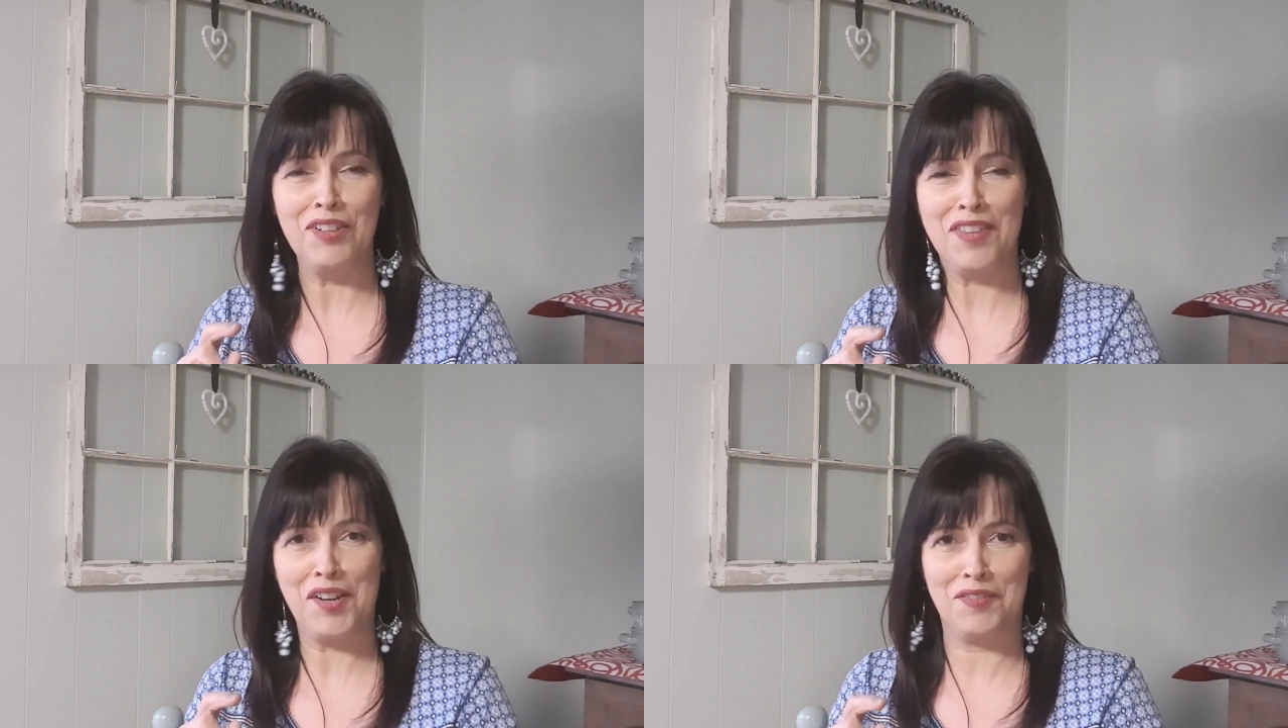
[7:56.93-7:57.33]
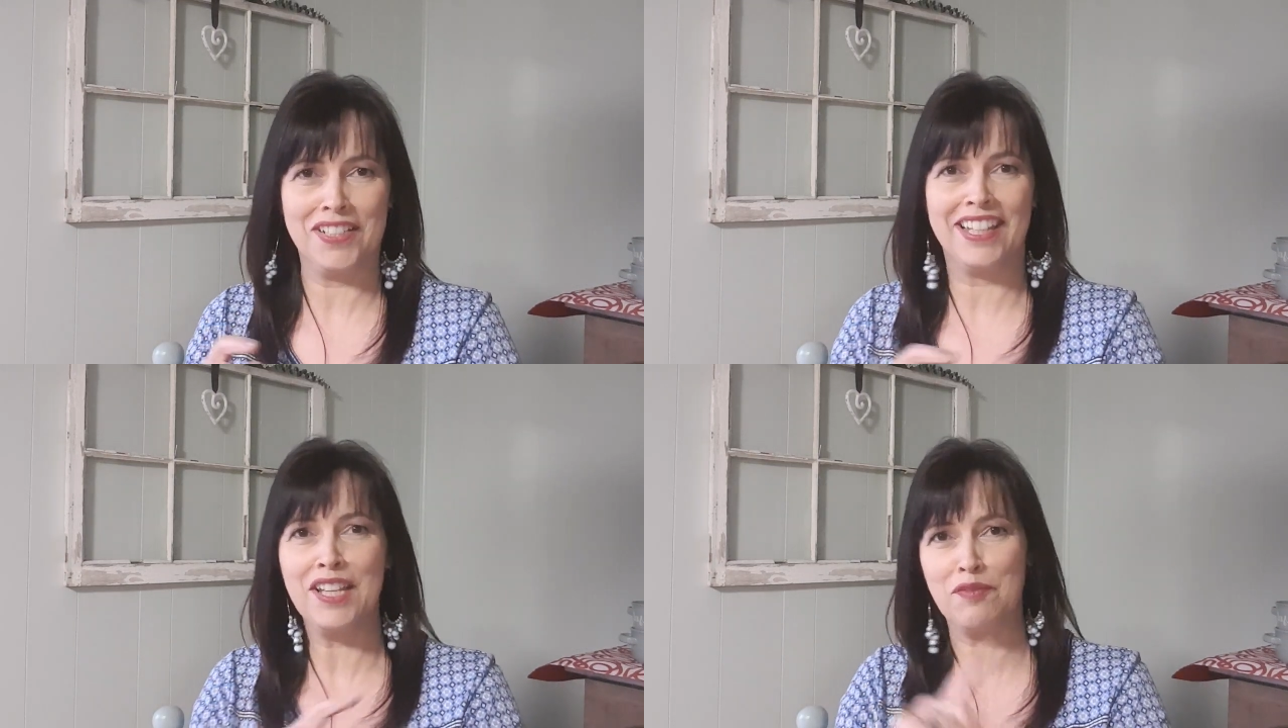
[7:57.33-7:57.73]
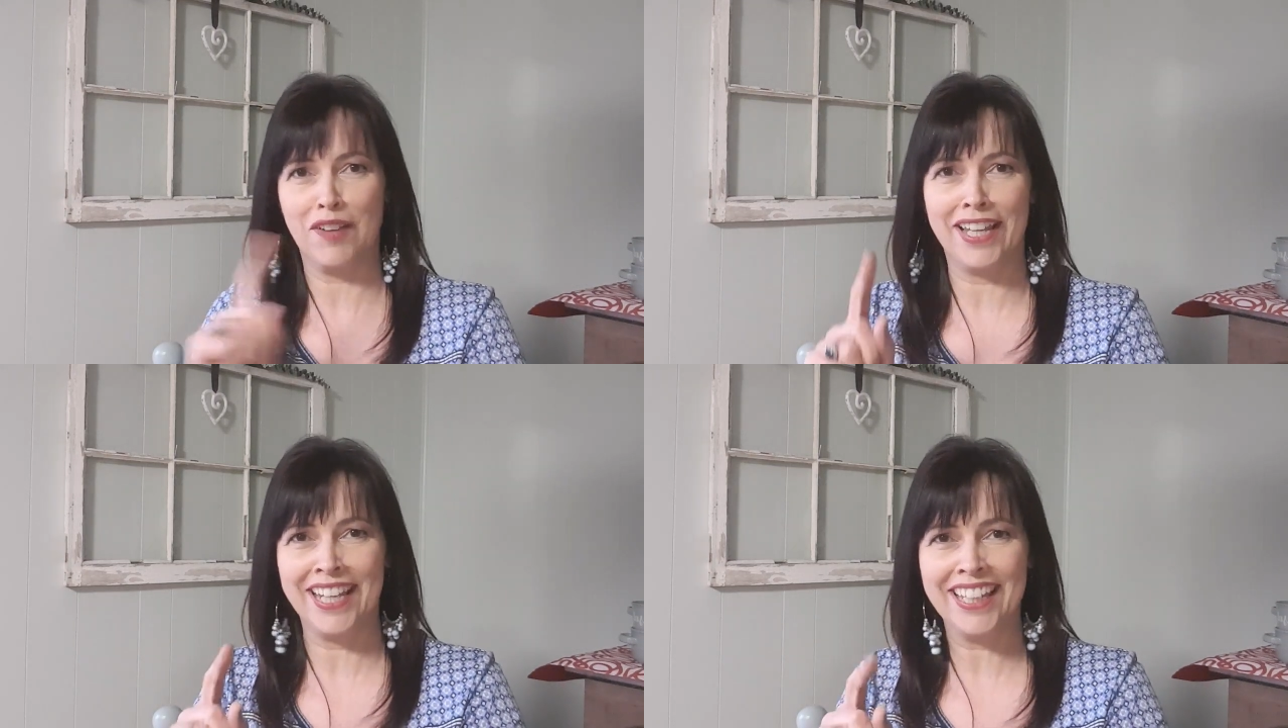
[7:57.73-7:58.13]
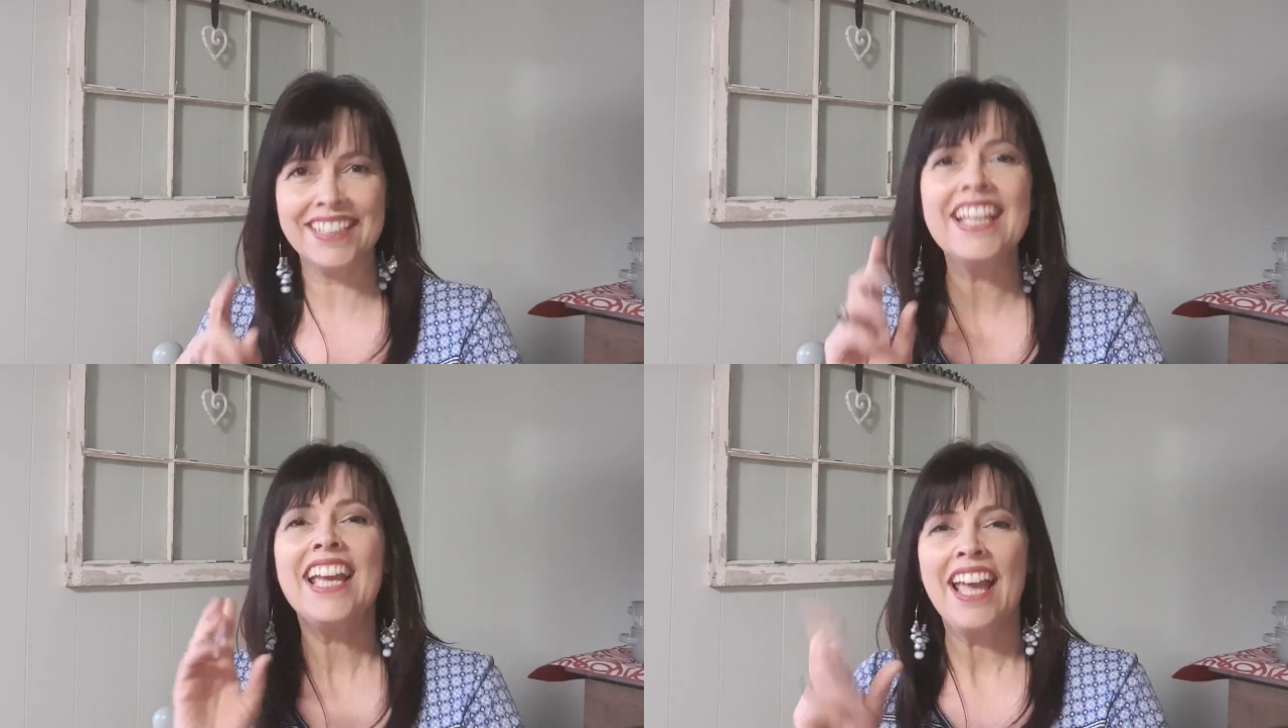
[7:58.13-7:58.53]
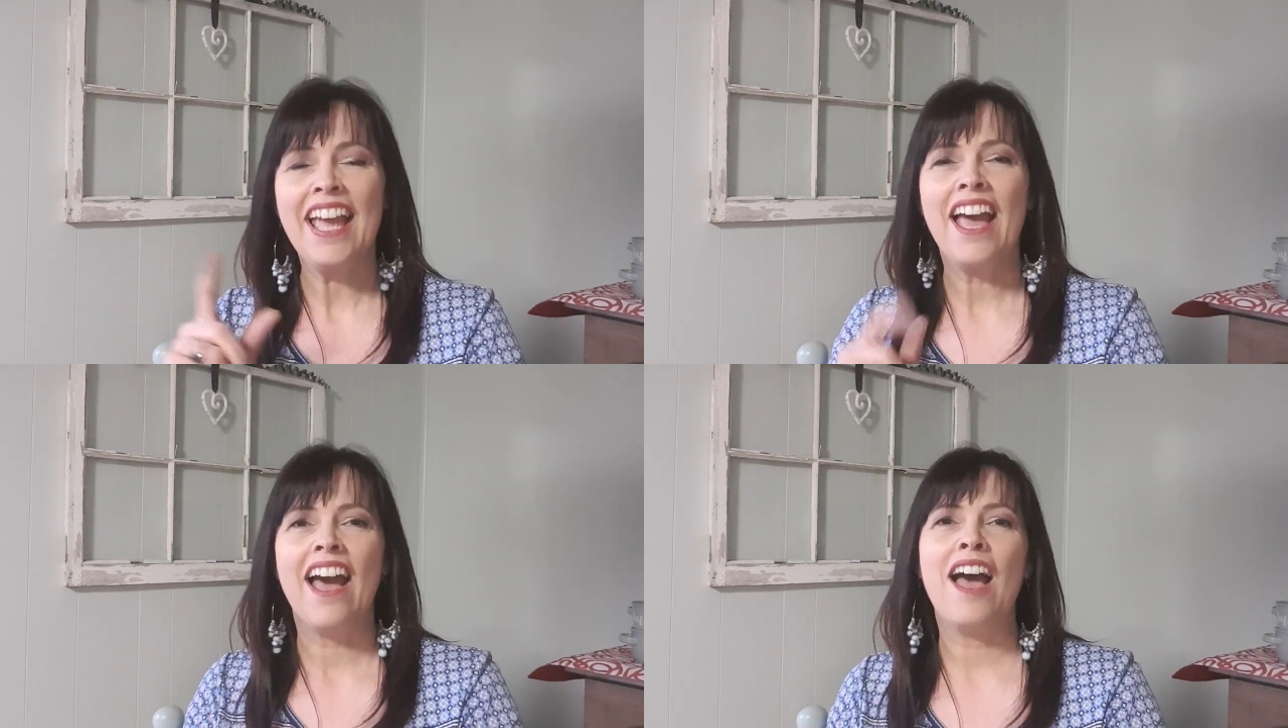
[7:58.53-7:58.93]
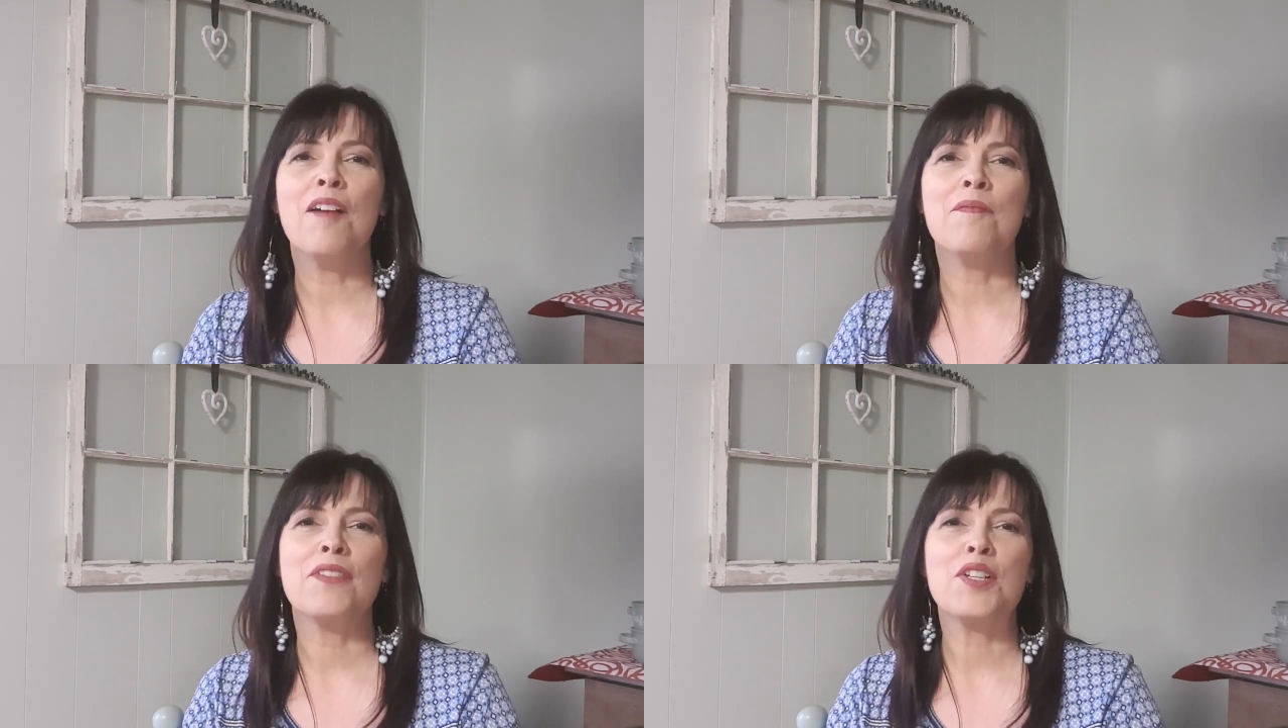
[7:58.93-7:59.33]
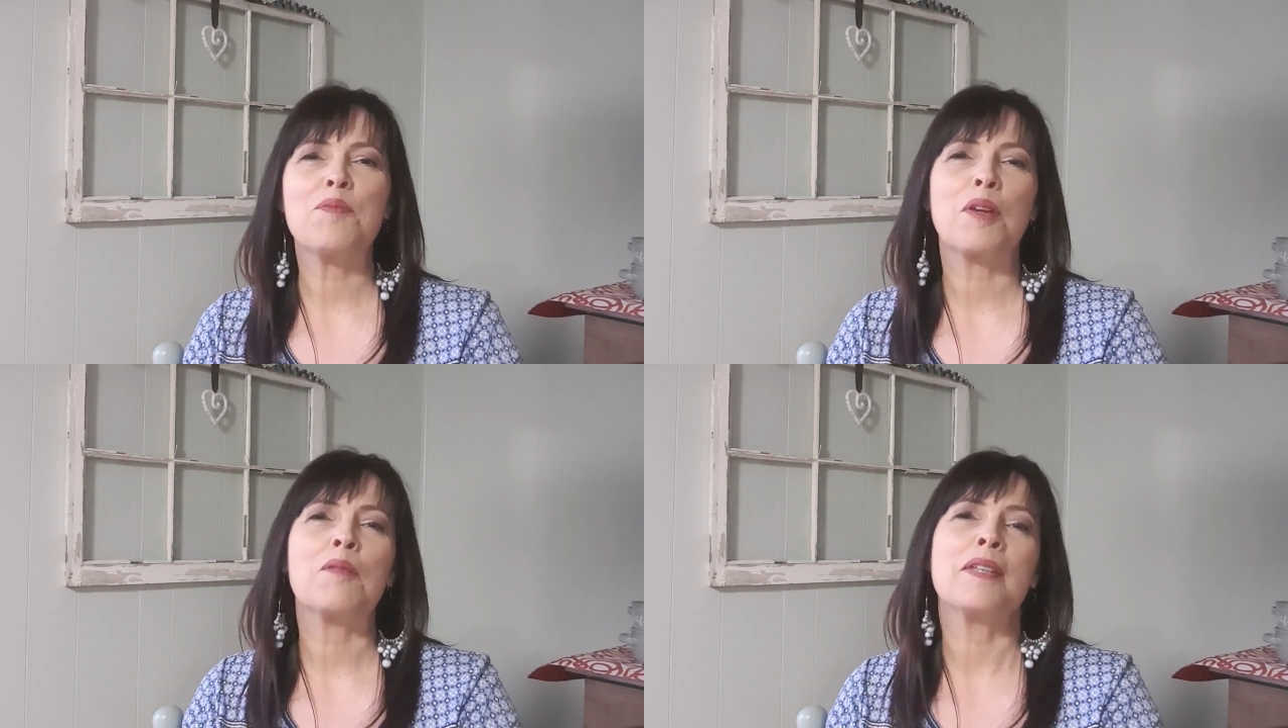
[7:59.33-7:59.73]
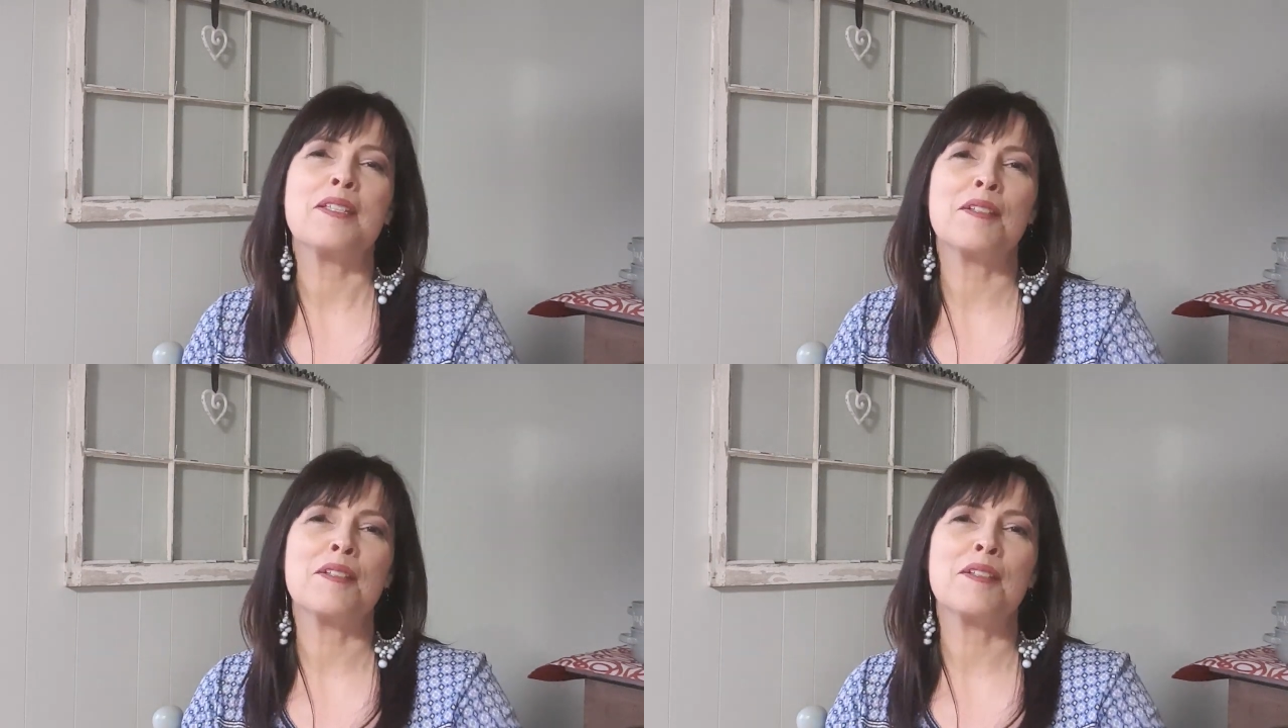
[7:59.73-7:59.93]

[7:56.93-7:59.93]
of their fatigue, fighting it, um, there's probably